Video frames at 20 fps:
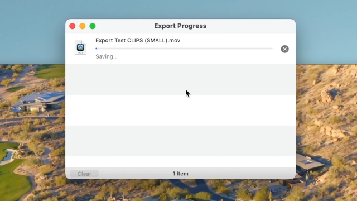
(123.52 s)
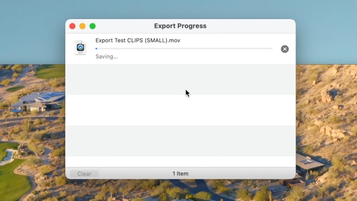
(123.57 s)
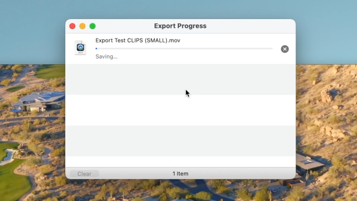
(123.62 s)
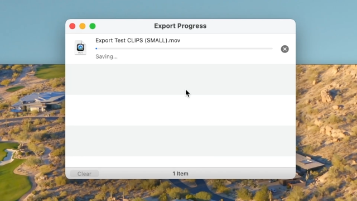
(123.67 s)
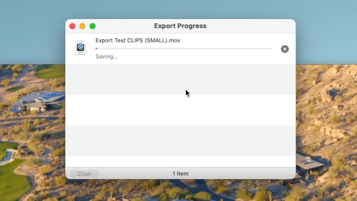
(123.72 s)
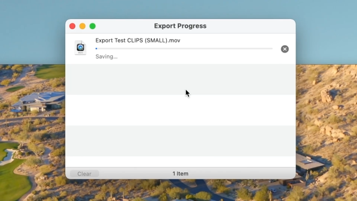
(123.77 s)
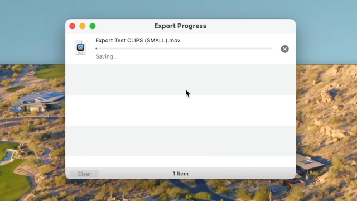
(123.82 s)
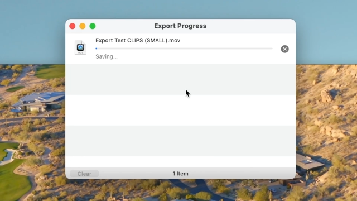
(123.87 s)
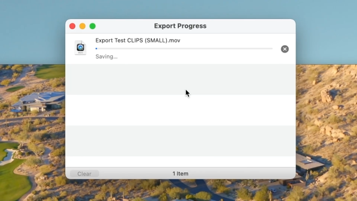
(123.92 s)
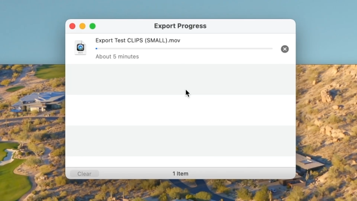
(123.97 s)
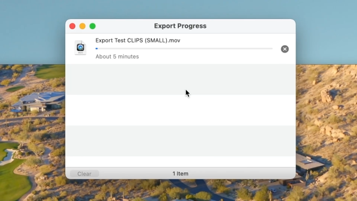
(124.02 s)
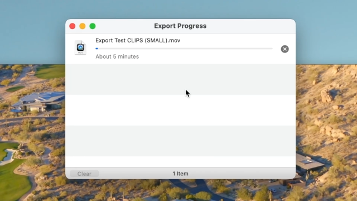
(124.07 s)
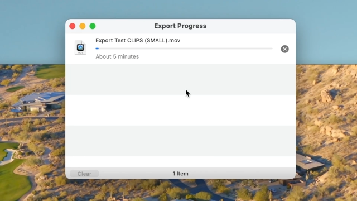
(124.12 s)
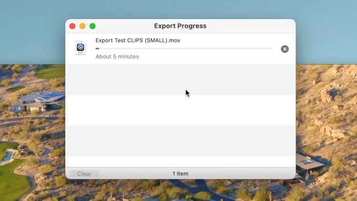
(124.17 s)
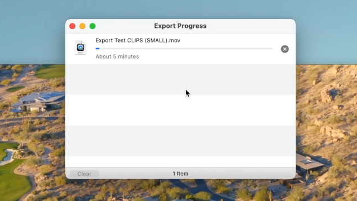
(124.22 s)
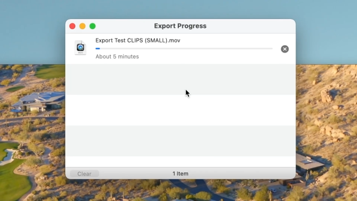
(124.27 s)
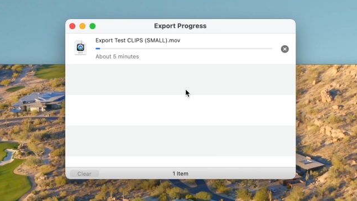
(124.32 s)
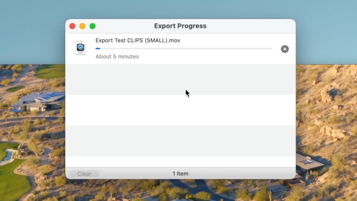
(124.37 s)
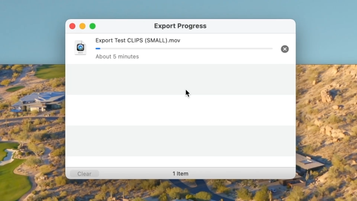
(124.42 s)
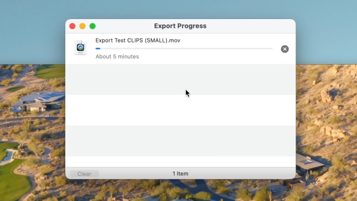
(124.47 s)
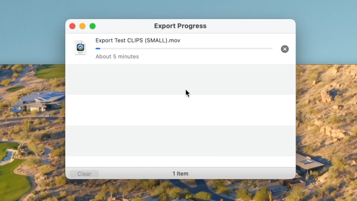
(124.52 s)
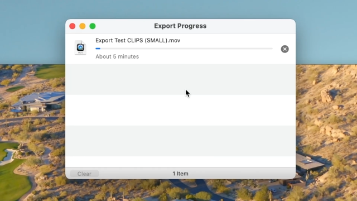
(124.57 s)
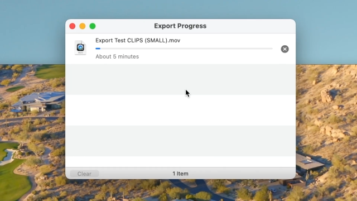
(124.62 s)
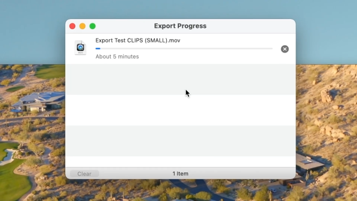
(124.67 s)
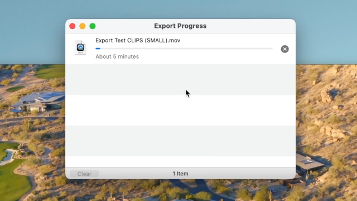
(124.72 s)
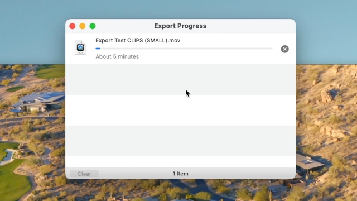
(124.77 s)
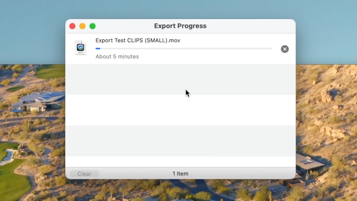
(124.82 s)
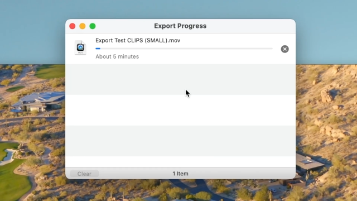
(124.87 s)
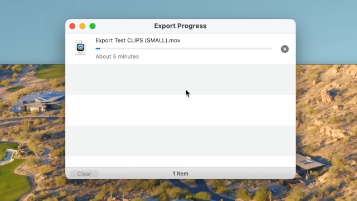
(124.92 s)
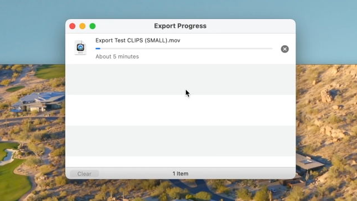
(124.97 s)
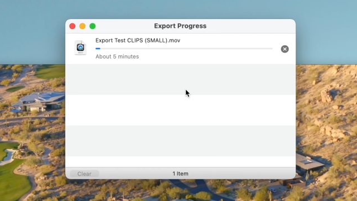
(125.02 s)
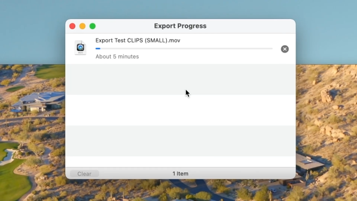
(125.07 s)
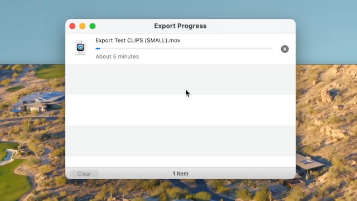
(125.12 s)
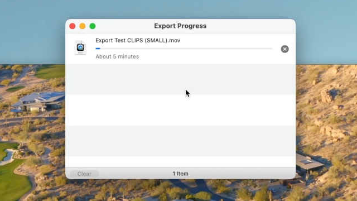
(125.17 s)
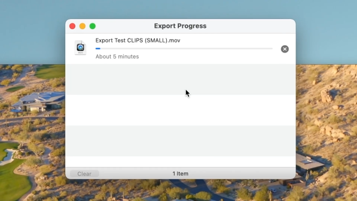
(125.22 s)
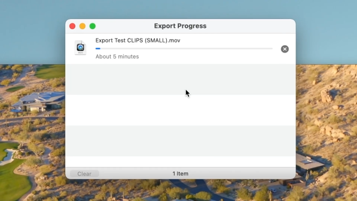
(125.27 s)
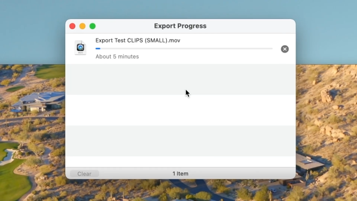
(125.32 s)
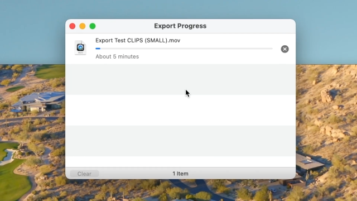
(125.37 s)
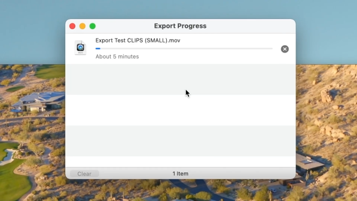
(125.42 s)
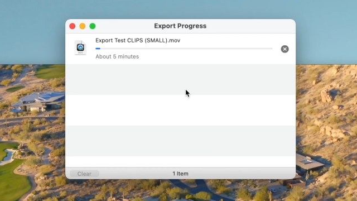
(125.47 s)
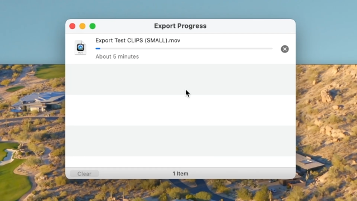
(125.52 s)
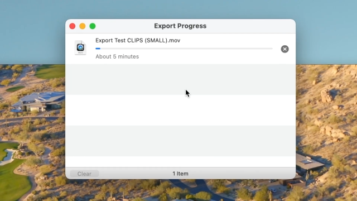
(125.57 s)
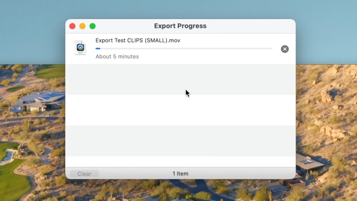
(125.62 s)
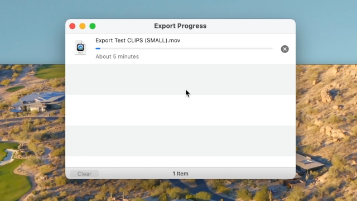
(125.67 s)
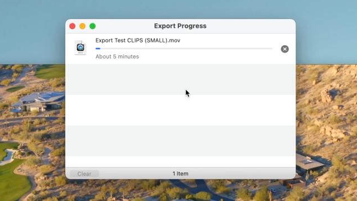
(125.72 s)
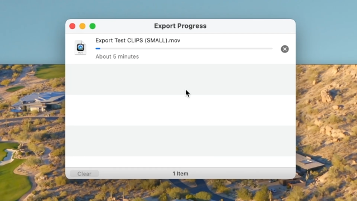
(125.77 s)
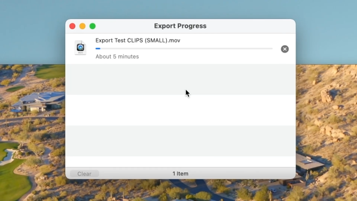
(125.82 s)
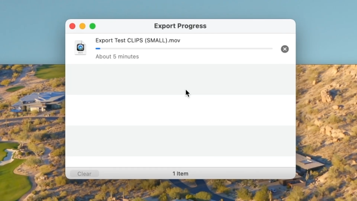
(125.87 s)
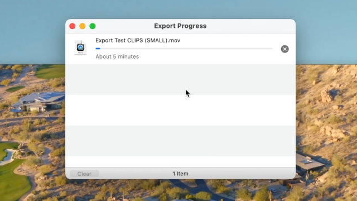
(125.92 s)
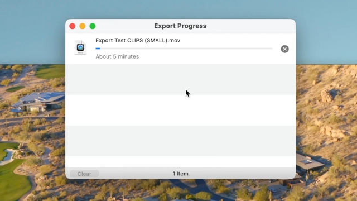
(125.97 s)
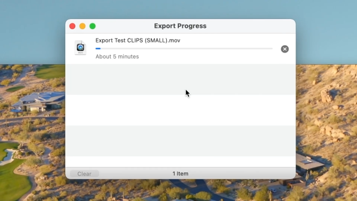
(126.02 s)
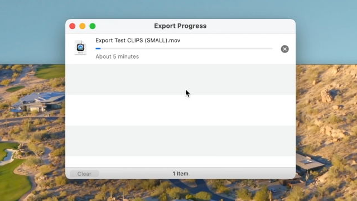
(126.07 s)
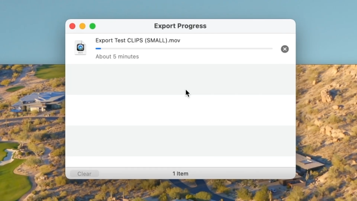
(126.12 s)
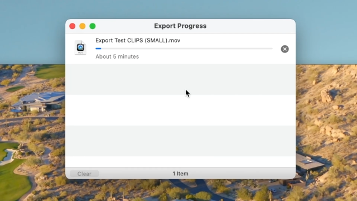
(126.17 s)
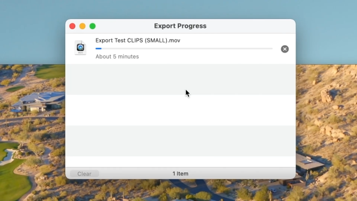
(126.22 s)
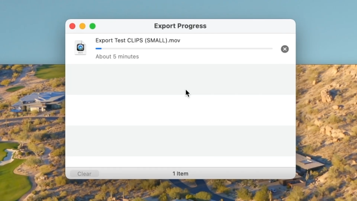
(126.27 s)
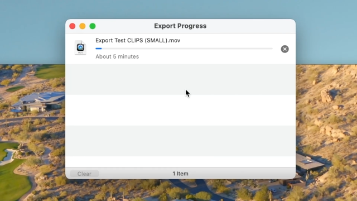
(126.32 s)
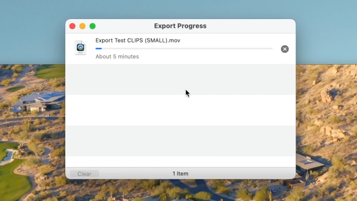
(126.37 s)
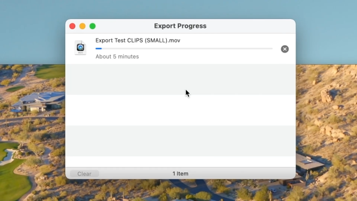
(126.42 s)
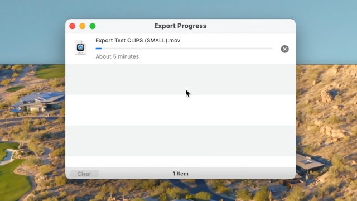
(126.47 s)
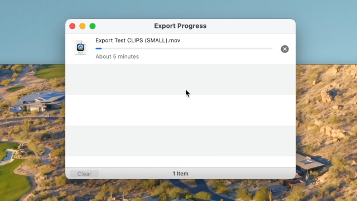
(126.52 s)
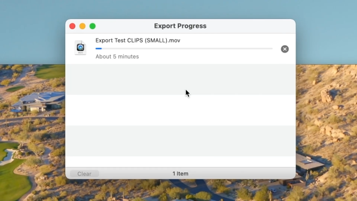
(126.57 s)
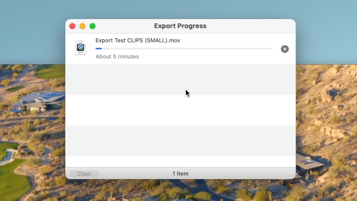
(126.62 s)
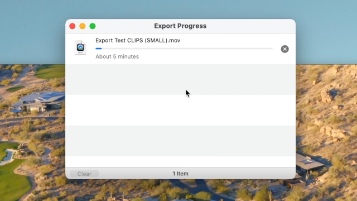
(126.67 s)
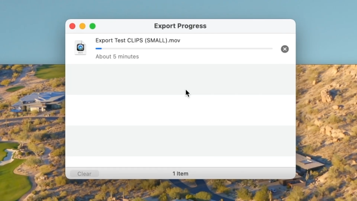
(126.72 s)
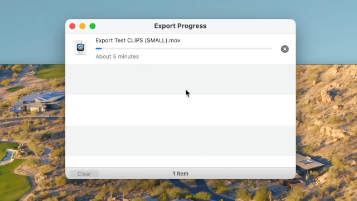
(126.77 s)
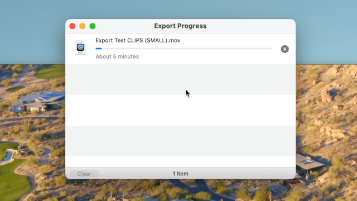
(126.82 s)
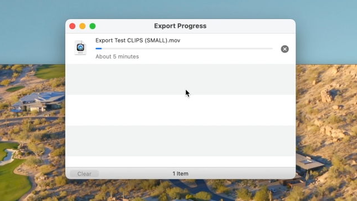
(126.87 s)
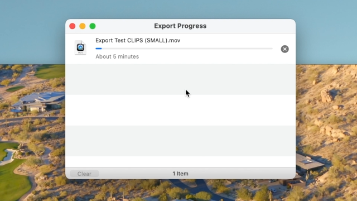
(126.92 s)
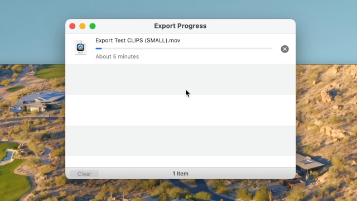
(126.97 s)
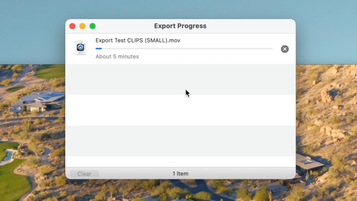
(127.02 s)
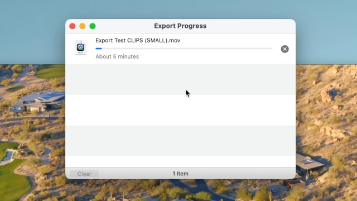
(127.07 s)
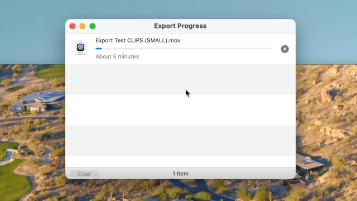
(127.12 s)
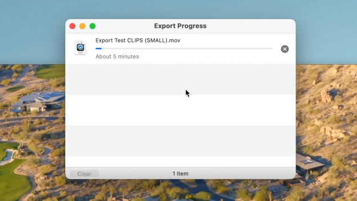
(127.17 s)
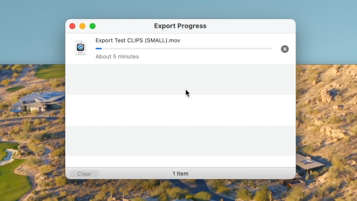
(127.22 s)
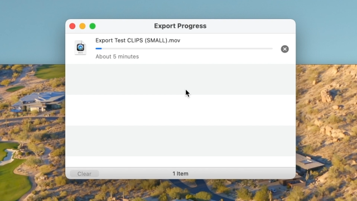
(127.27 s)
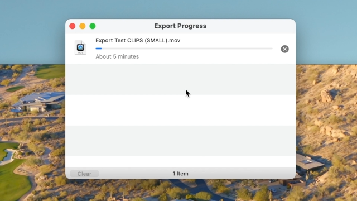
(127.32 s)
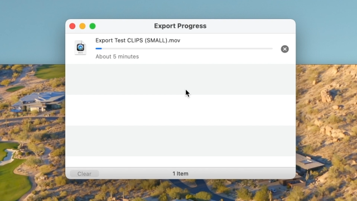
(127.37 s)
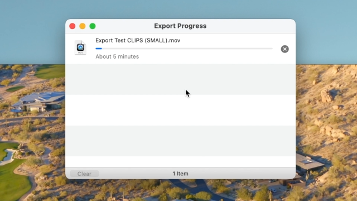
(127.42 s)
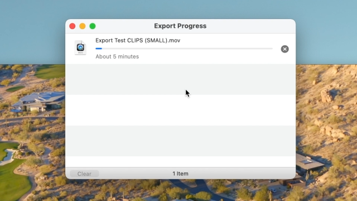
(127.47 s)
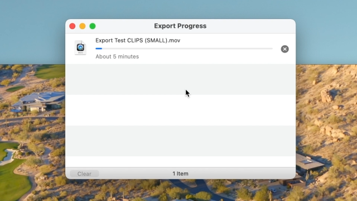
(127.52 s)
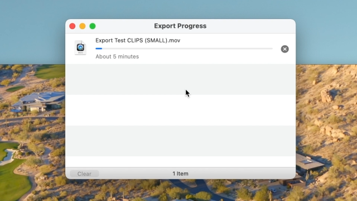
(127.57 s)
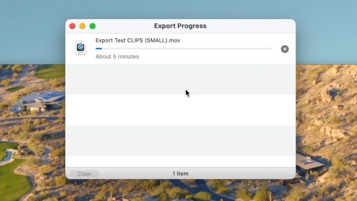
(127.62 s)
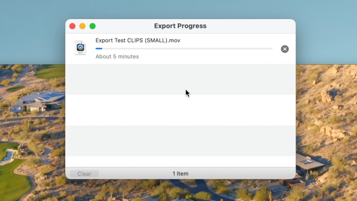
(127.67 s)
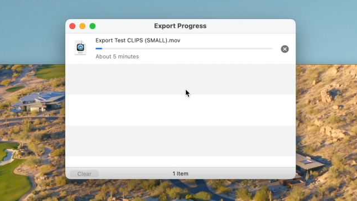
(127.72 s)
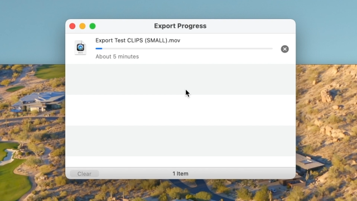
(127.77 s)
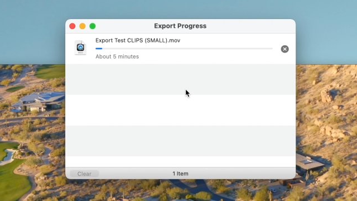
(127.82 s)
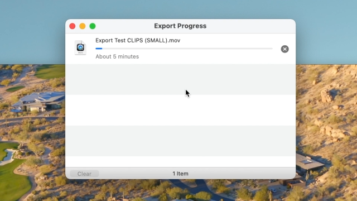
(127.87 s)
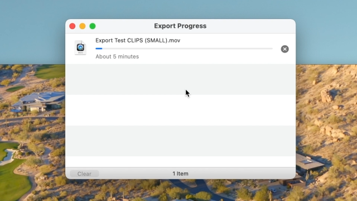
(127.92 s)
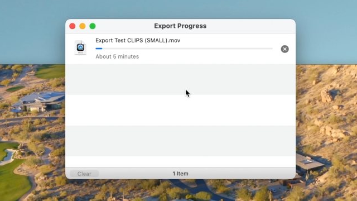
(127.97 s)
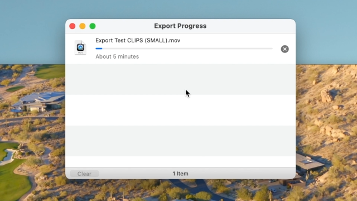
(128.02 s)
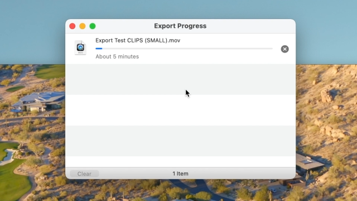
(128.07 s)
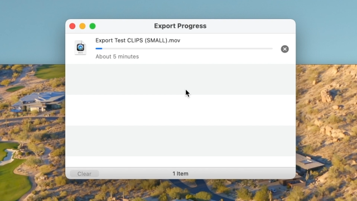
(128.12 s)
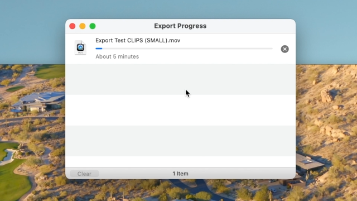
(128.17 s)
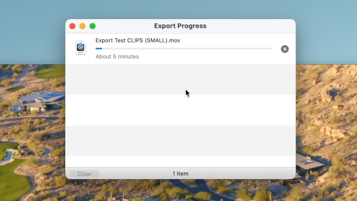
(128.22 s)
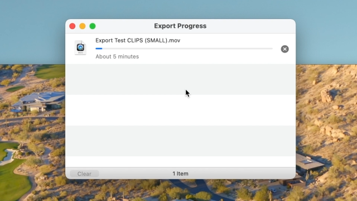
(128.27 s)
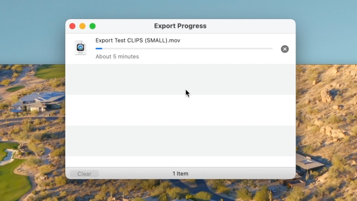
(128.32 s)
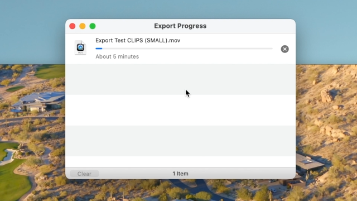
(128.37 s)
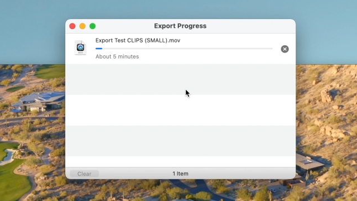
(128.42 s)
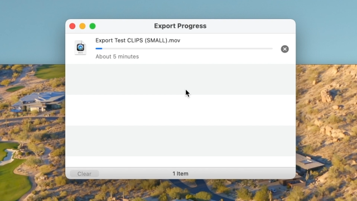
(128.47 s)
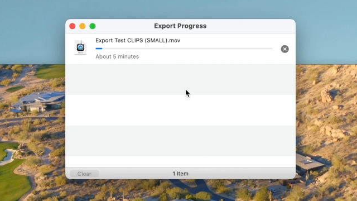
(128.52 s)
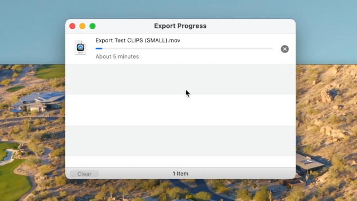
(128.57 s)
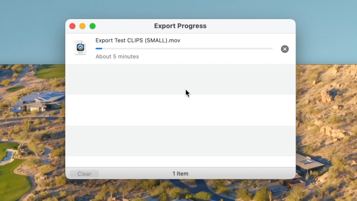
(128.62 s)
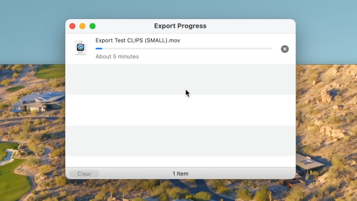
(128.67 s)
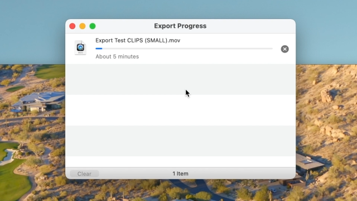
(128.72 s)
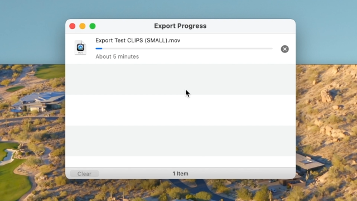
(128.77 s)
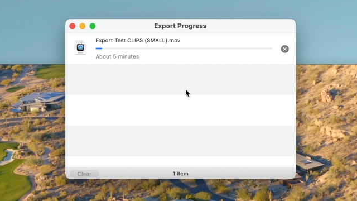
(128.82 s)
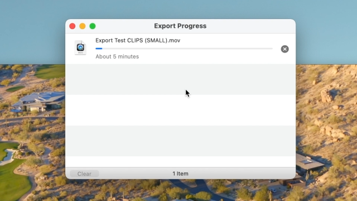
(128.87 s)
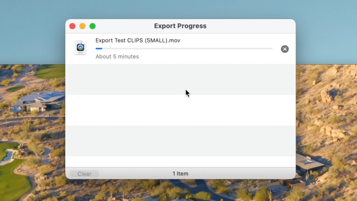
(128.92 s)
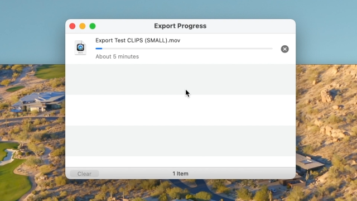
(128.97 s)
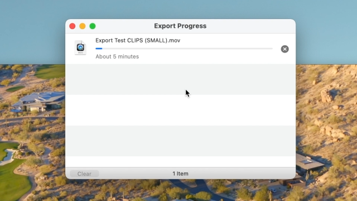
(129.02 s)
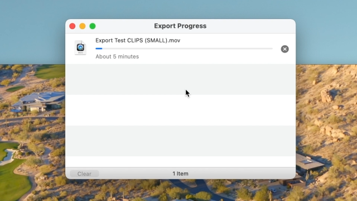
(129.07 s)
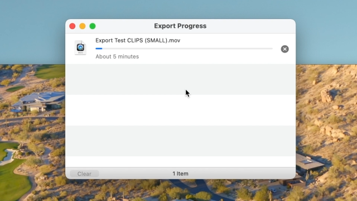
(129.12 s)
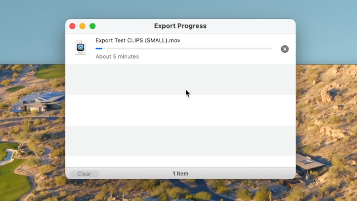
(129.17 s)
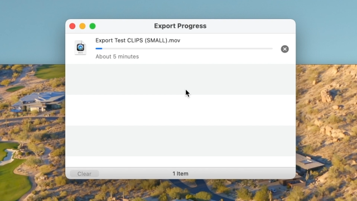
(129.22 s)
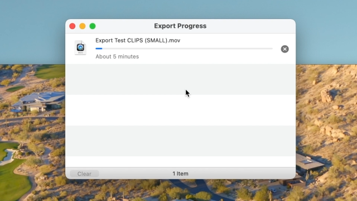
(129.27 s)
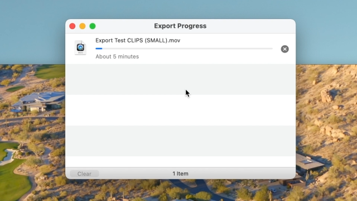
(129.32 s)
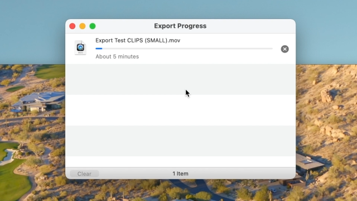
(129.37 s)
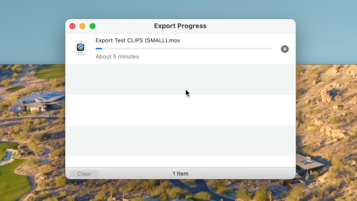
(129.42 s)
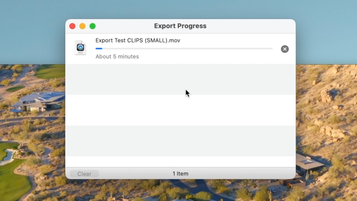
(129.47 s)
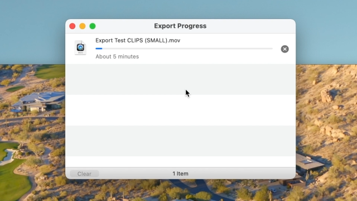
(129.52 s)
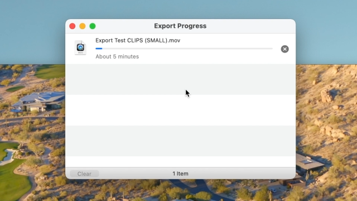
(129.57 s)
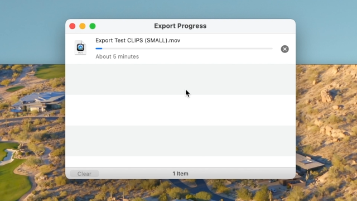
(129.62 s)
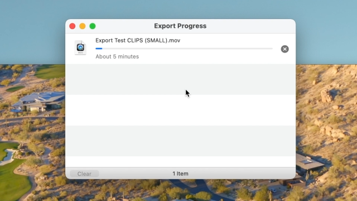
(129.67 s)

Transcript: (no speaker visible)